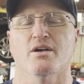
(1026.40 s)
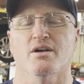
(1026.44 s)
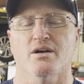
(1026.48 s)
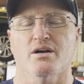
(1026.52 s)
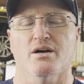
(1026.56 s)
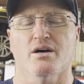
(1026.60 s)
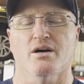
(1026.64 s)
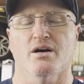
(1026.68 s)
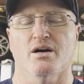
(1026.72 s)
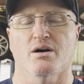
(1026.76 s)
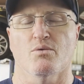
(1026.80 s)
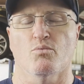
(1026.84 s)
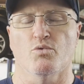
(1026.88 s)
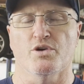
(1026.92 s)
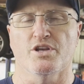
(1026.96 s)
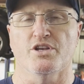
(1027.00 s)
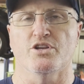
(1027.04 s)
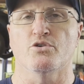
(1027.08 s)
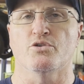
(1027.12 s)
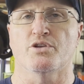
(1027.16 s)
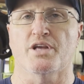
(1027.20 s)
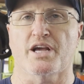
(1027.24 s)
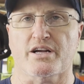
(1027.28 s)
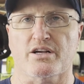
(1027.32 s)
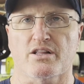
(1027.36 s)
So we
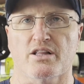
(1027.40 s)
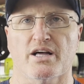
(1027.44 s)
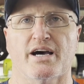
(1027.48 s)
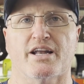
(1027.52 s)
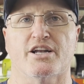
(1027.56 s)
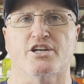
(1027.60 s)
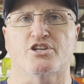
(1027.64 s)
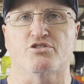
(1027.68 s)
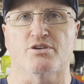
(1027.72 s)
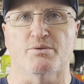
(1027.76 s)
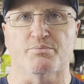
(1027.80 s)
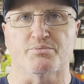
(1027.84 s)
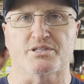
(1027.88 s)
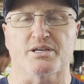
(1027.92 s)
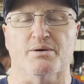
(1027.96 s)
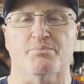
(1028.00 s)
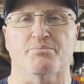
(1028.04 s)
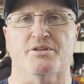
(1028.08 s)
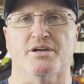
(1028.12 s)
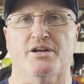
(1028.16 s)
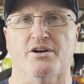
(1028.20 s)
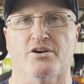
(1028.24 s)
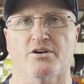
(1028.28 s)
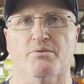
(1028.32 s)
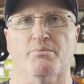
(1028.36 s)
do take a lot of trips up
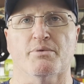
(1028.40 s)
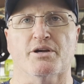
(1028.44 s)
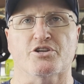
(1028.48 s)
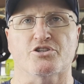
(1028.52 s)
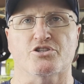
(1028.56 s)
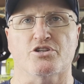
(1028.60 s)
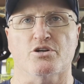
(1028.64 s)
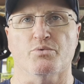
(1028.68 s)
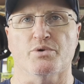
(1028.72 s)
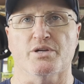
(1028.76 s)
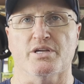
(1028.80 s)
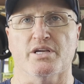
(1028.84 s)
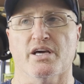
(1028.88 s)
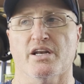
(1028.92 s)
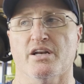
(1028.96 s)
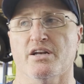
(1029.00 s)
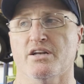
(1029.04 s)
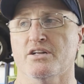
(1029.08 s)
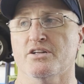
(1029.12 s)
there to make sure we get it.